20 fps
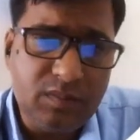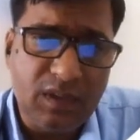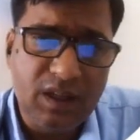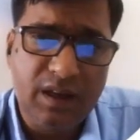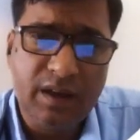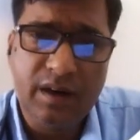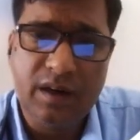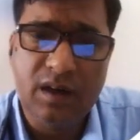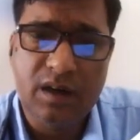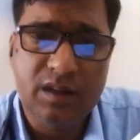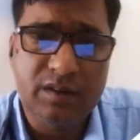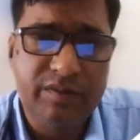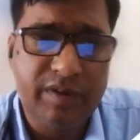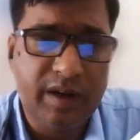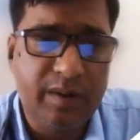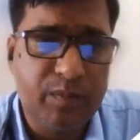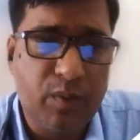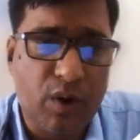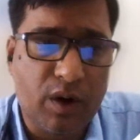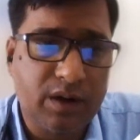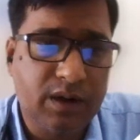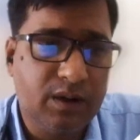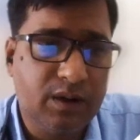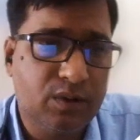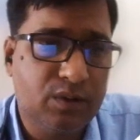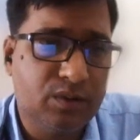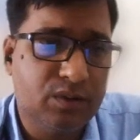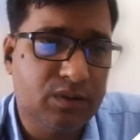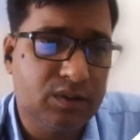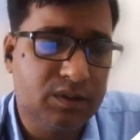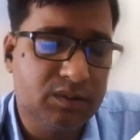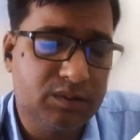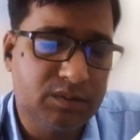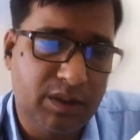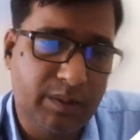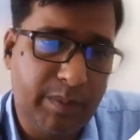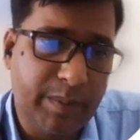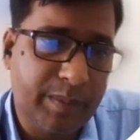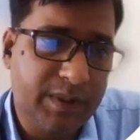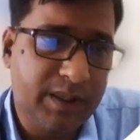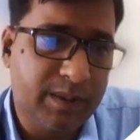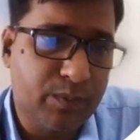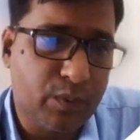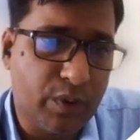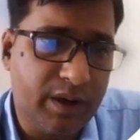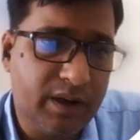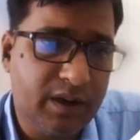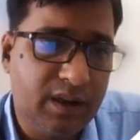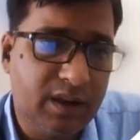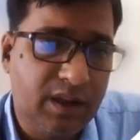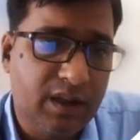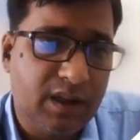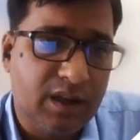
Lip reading: Here it is very important to remember the point.